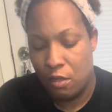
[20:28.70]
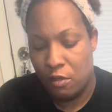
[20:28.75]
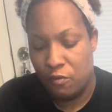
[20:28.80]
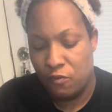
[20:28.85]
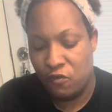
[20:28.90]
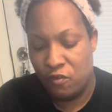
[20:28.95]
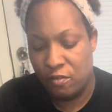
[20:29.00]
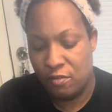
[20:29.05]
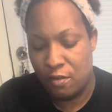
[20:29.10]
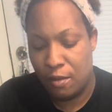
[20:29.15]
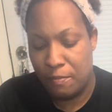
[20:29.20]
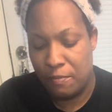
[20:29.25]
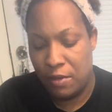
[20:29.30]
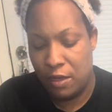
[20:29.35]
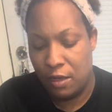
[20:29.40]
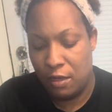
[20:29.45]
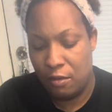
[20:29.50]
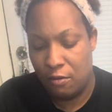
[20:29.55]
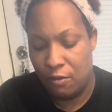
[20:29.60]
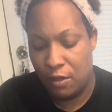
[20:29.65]
just the
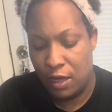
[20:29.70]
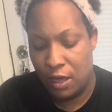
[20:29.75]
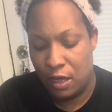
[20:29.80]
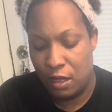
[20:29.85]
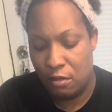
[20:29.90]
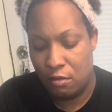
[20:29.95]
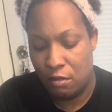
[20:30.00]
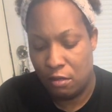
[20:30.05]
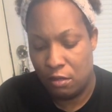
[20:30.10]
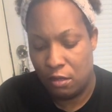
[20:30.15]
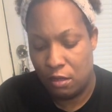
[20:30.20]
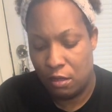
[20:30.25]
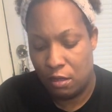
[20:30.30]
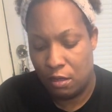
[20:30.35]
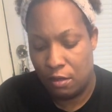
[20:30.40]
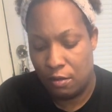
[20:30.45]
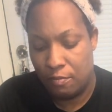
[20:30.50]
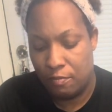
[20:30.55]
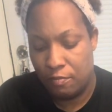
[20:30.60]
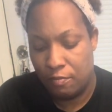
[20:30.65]
meal,
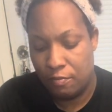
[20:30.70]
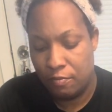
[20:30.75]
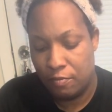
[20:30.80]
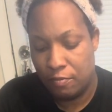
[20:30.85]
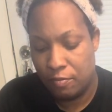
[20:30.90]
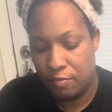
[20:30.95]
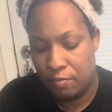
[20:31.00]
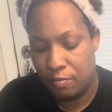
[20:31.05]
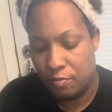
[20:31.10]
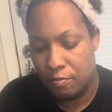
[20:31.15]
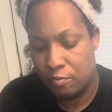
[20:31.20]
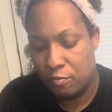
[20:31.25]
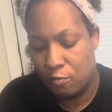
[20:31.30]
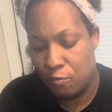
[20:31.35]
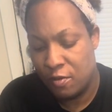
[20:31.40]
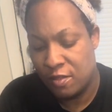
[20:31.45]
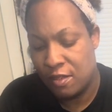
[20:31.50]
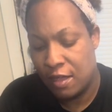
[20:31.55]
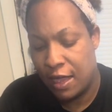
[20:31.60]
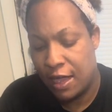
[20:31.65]
and,
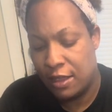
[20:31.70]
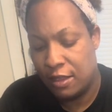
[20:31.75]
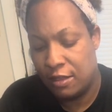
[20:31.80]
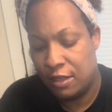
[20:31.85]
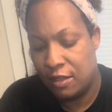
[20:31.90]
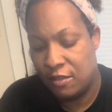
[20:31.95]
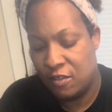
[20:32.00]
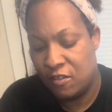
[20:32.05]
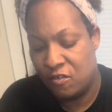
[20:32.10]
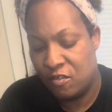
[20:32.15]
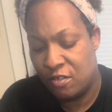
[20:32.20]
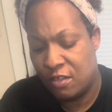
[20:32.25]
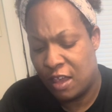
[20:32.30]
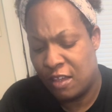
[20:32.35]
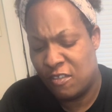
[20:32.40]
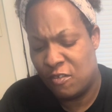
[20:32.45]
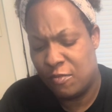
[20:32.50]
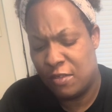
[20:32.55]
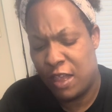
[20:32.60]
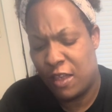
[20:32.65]
once I added the additional
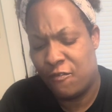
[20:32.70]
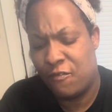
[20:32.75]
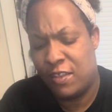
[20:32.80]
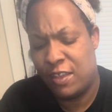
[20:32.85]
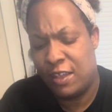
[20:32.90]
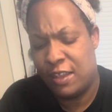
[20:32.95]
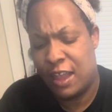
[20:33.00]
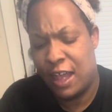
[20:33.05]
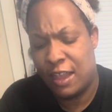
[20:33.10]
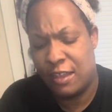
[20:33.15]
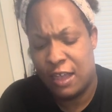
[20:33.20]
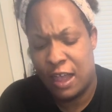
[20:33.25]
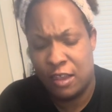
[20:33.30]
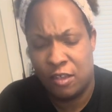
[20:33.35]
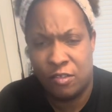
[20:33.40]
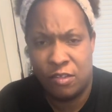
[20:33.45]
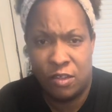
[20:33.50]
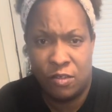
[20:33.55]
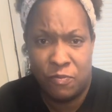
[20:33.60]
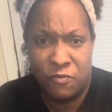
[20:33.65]
sauce, it was like
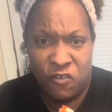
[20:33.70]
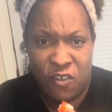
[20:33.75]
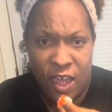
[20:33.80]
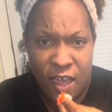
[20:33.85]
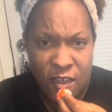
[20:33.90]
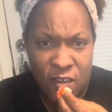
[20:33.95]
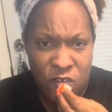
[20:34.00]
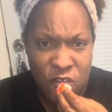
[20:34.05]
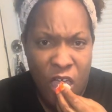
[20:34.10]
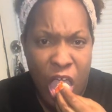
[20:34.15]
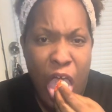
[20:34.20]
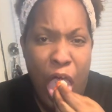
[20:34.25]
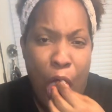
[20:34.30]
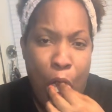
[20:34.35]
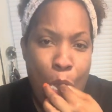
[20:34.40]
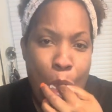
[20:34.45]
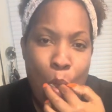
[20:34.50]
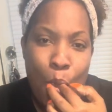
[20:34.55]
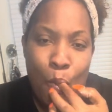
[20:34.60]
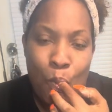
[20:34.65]
$59 and some change,
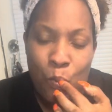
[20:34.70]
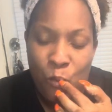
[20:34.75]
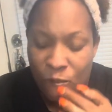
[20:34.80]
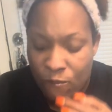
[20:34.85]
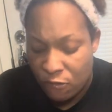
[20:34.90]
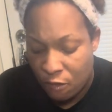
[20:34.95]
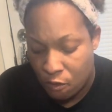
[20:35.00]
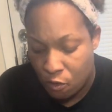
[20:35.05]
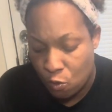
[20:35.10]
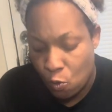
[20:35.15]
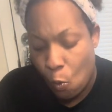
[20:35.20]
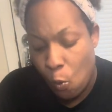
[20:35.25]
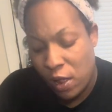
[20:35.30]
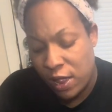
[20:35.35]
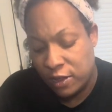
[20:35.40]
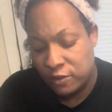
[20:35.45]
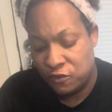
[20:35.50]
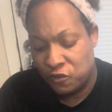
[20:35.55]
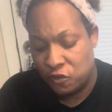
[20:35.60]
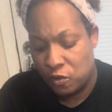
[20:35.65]

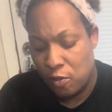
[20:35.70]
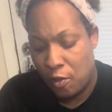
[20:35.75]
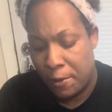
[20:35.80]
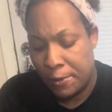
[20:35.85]
which,